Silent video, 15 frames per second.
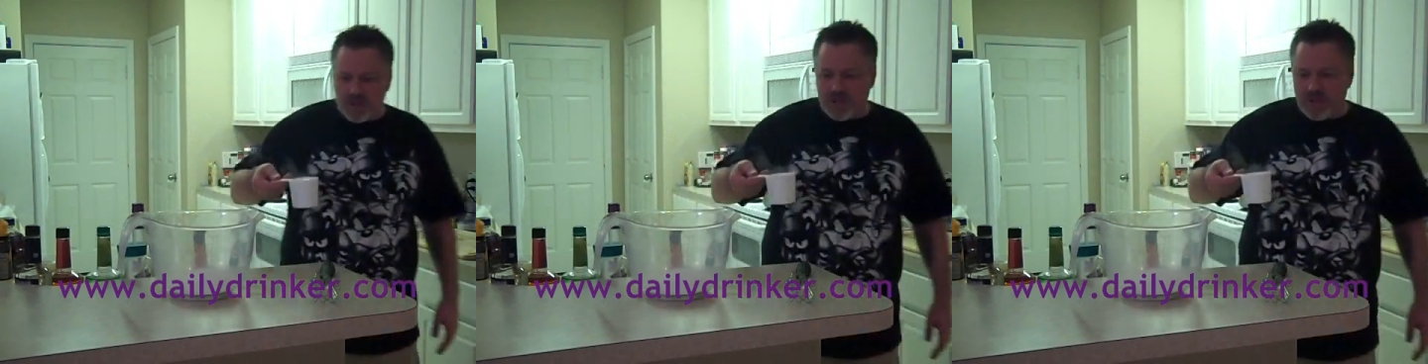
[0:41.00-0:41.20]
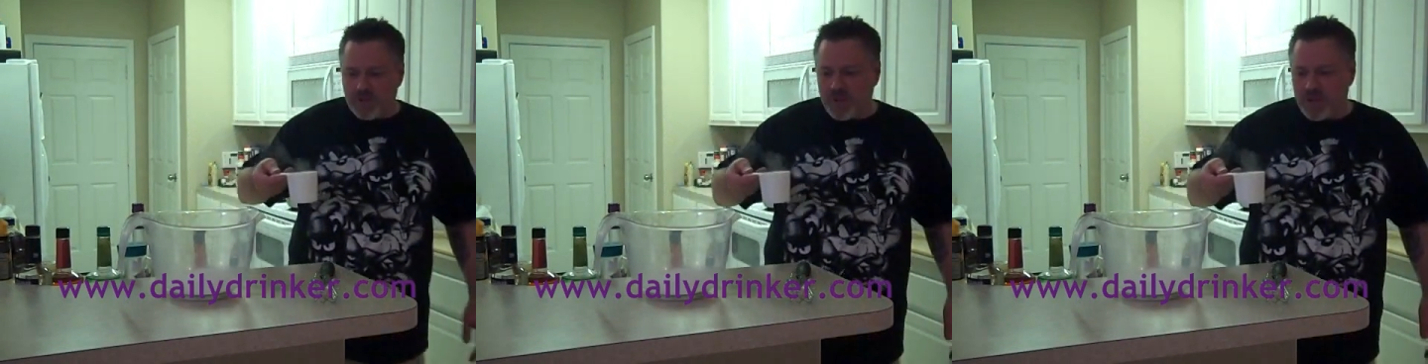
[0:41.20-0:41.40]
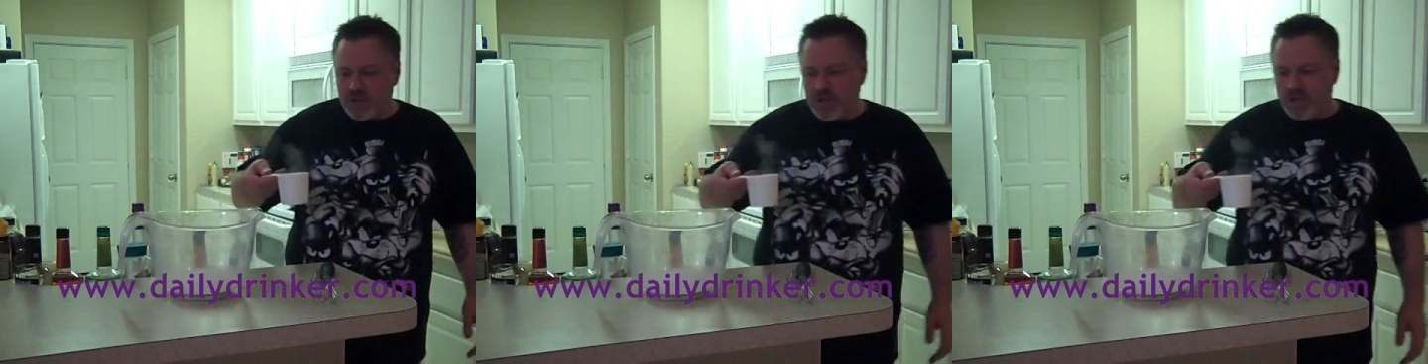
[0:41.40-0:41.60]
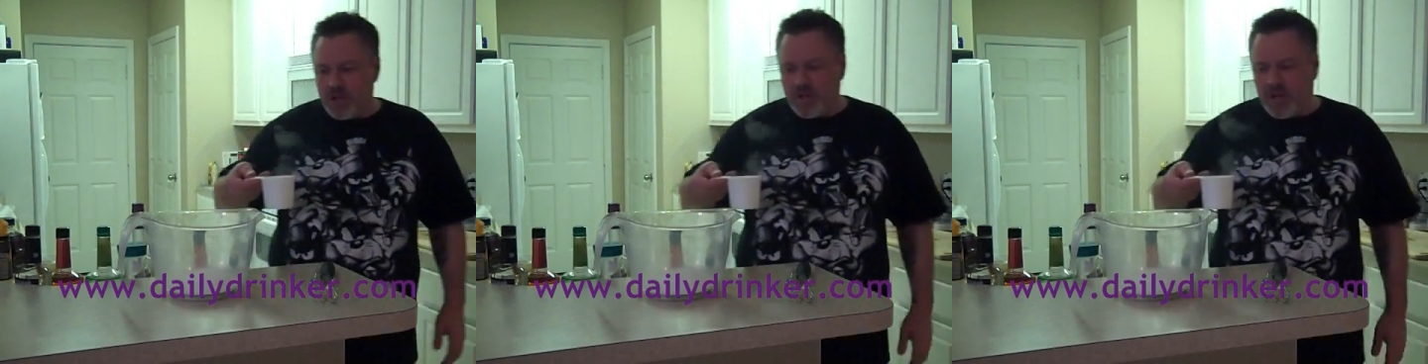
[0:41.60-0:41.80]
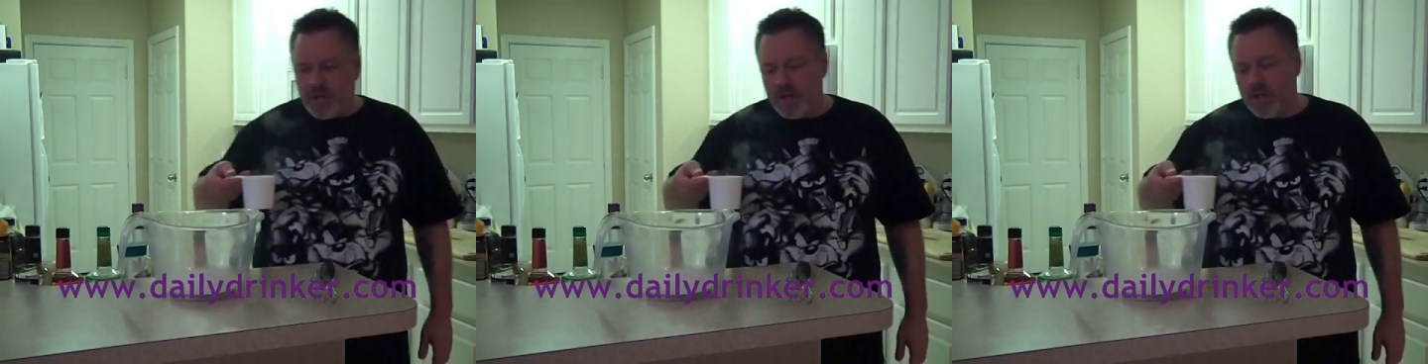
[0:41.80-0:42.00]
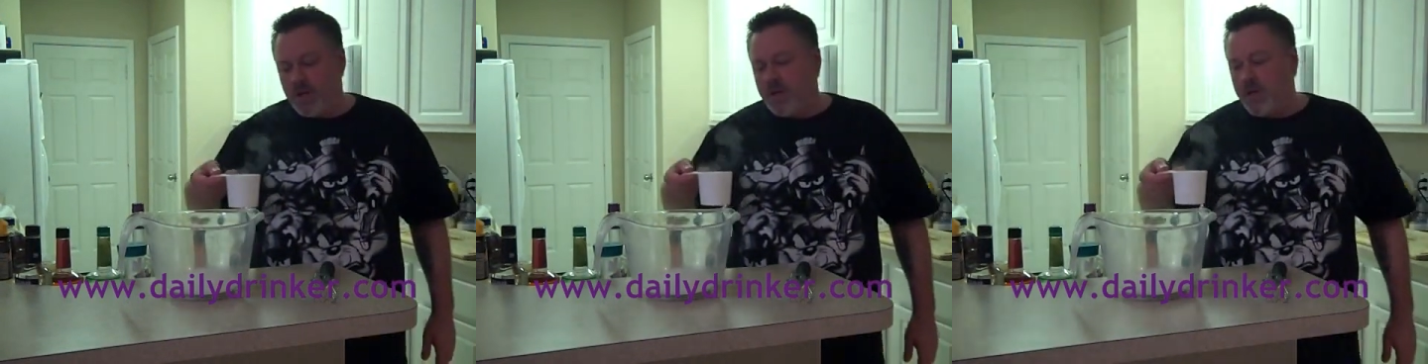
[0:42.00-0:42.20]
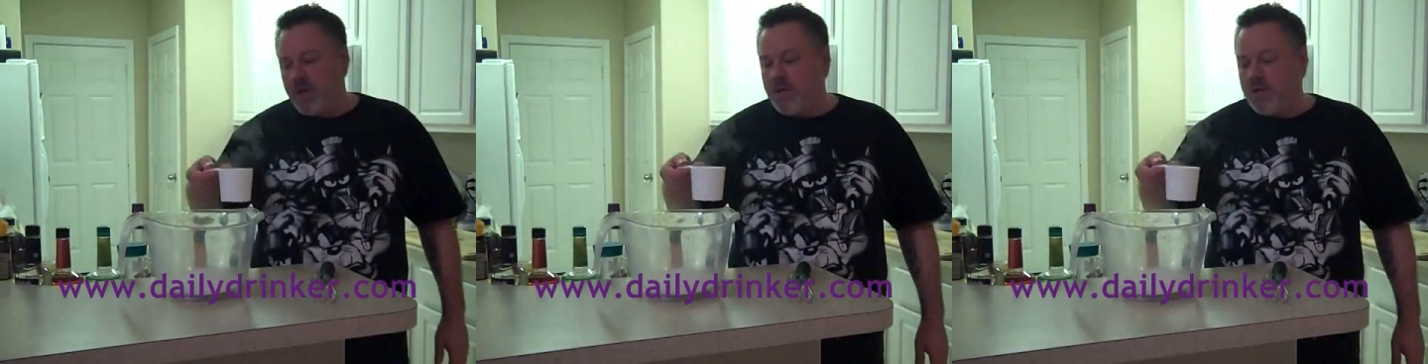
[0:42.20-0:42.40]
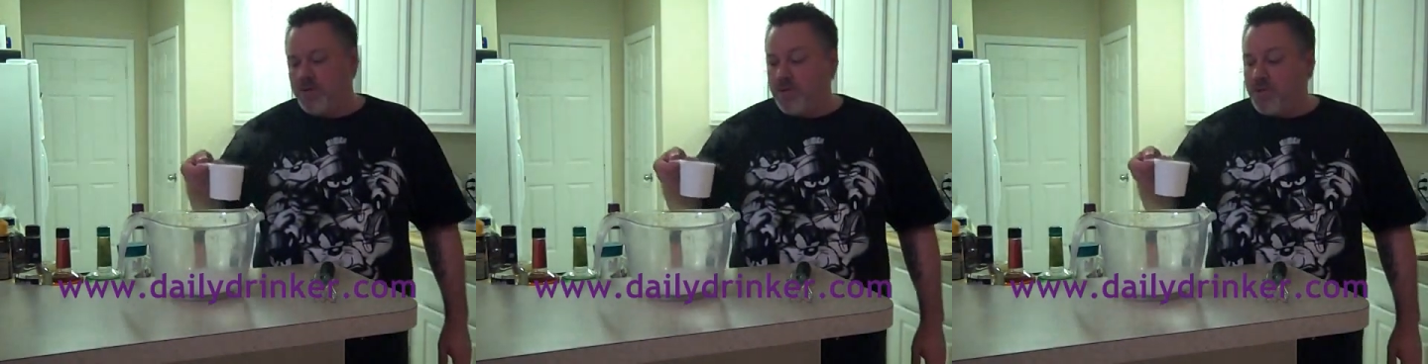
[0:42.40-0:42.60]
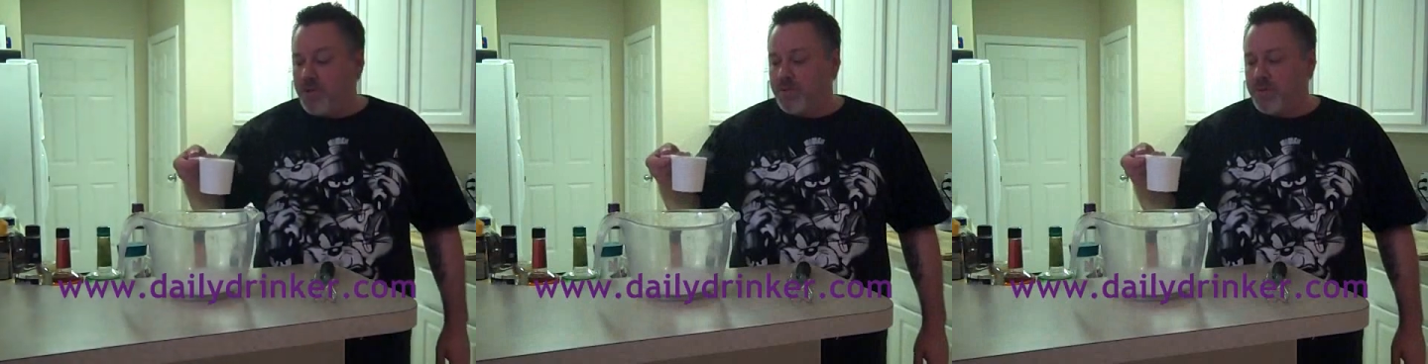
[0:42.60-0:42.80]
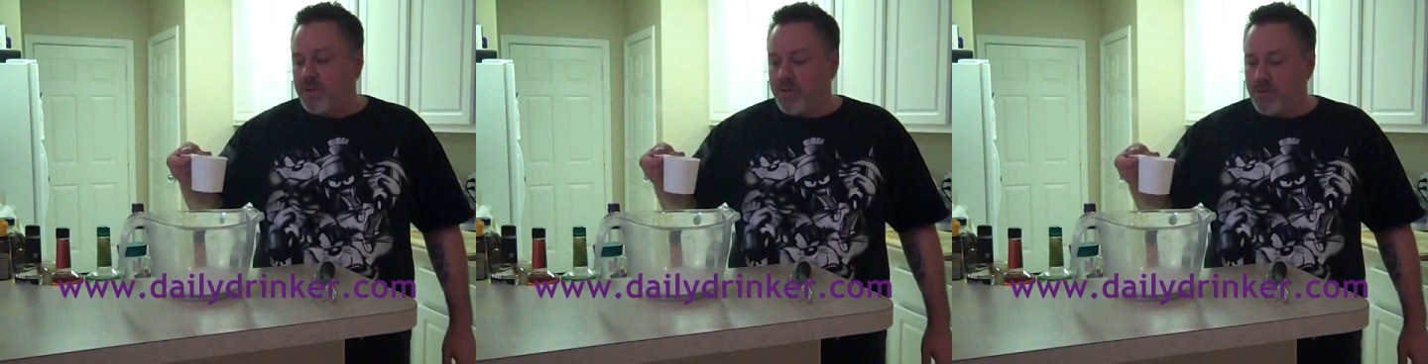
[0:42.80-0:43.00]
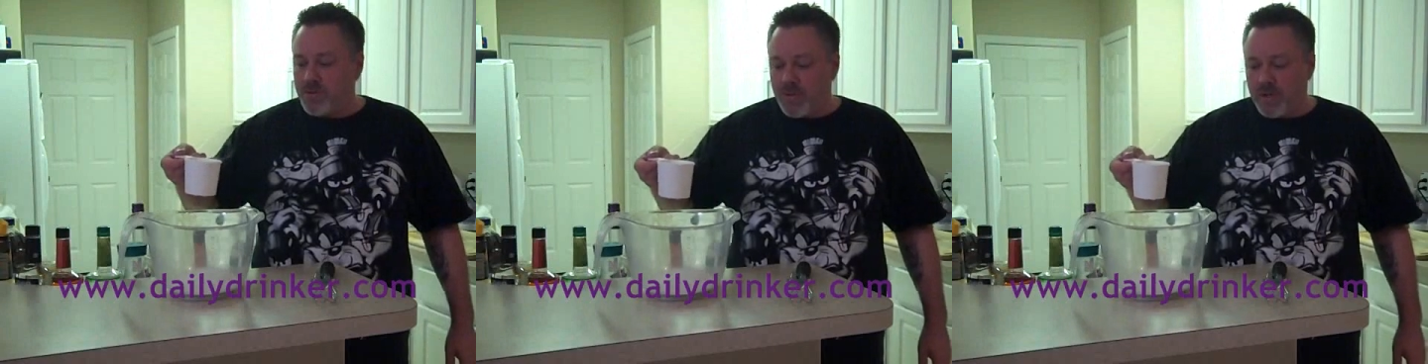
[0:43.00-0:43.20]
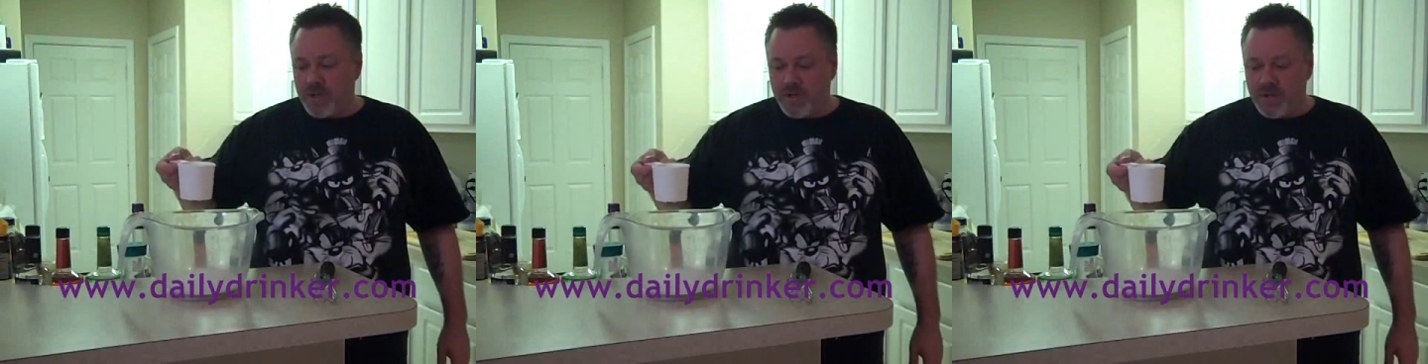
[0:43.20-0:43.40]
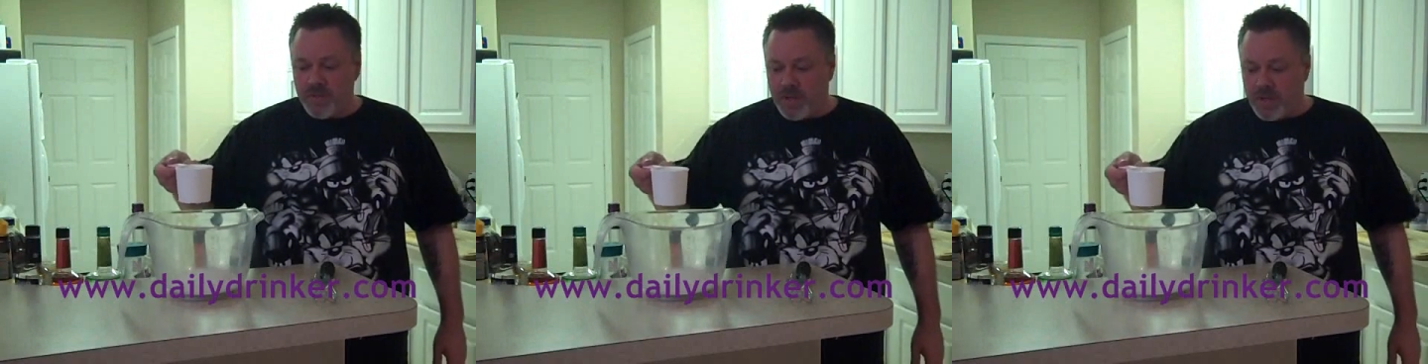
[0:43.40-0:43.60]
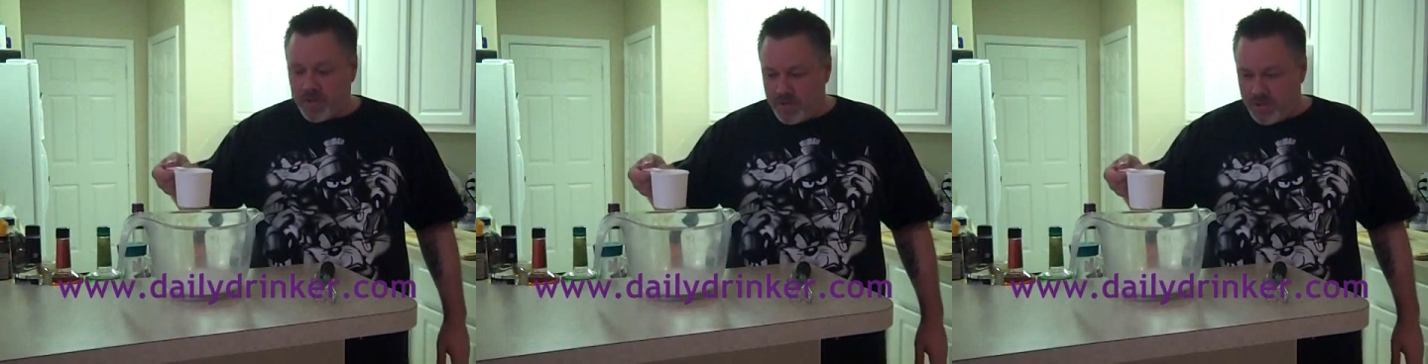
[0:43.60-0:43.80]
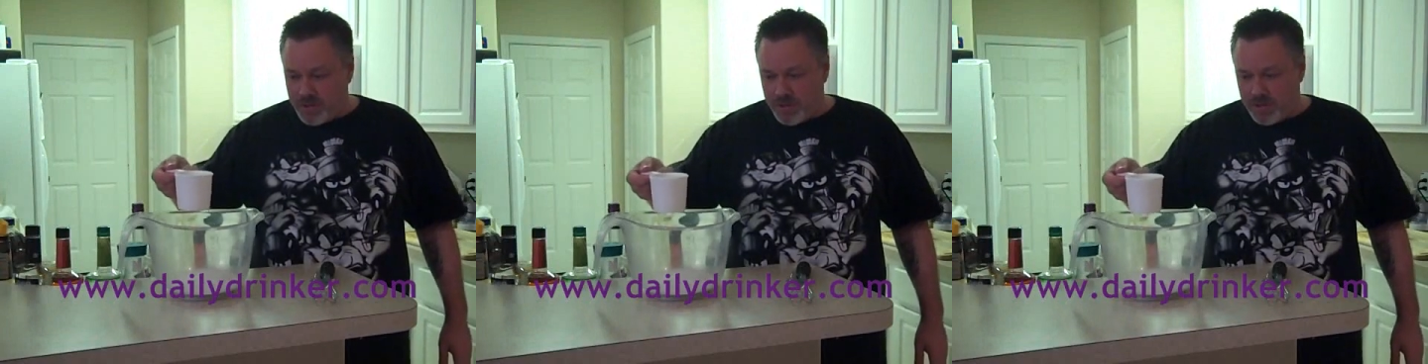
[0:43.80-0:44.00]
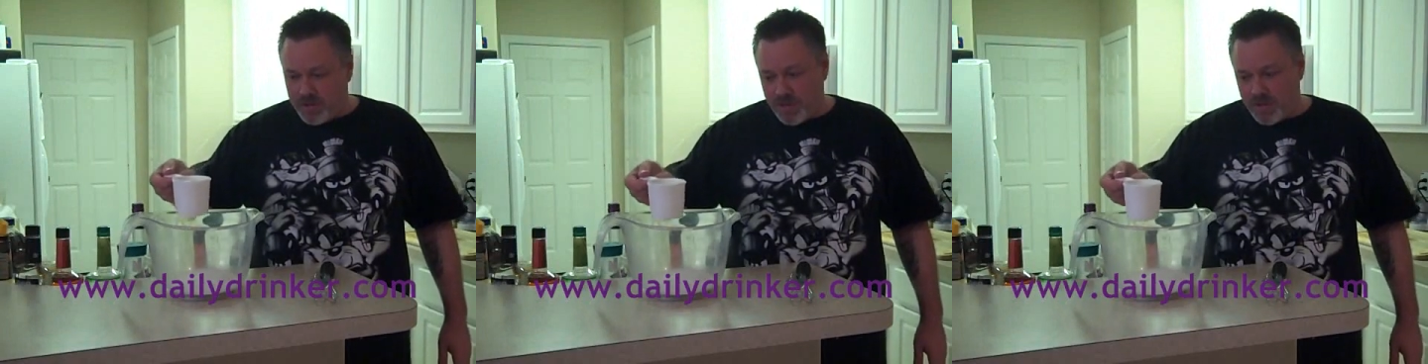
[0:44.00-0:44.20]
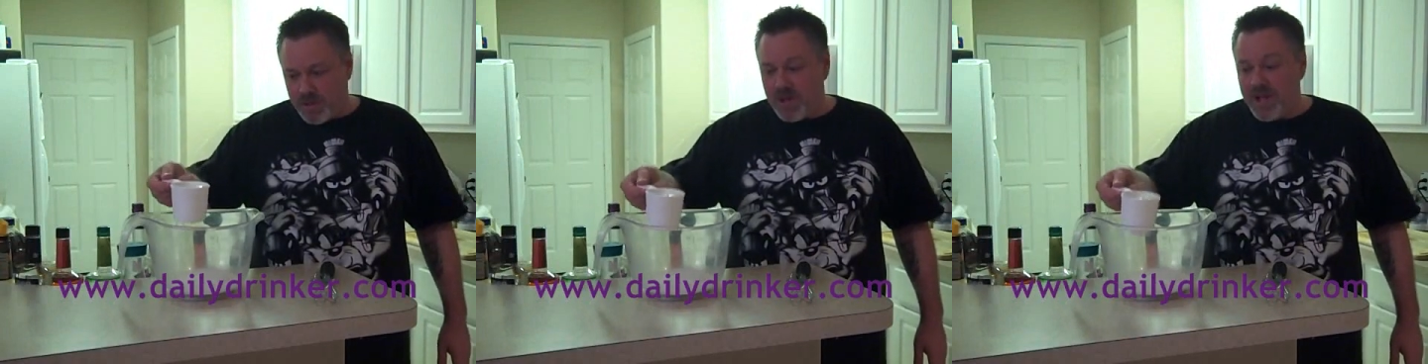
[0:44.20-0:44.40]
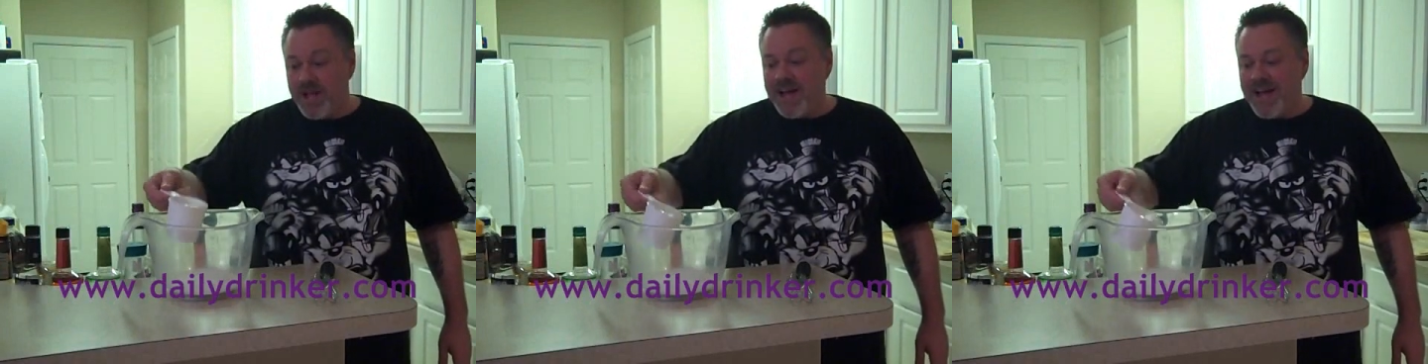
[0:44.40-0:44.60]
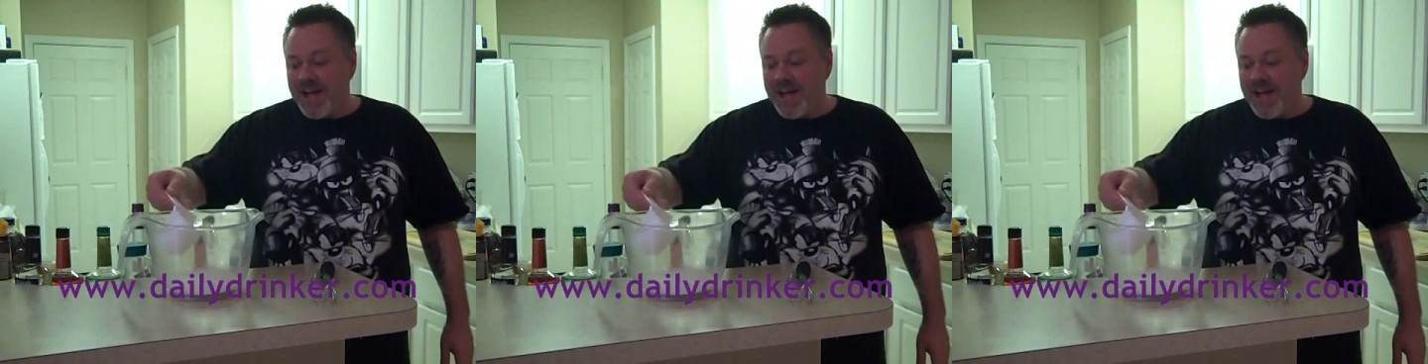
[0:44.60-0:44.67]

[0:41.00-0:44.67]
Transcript: boiling water and 2 cups of cold water to make their Jello, but